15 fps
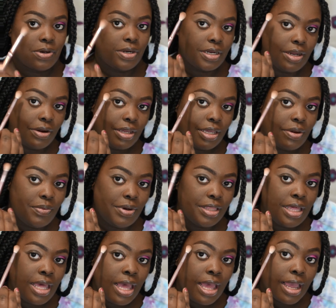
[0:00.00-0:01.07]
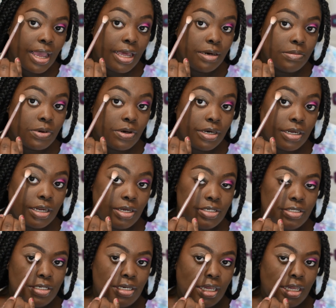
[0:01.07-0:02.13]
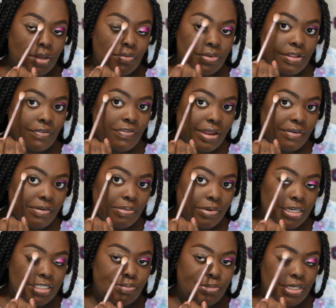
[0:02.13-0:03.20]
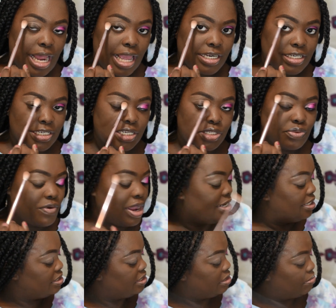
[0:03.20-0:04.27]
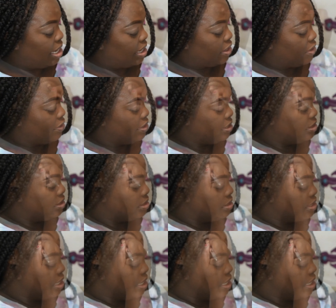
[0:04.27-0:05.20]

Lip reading: I'm going to go in with. And I'm going to go in with the fluffy brush, but like just right into my crease.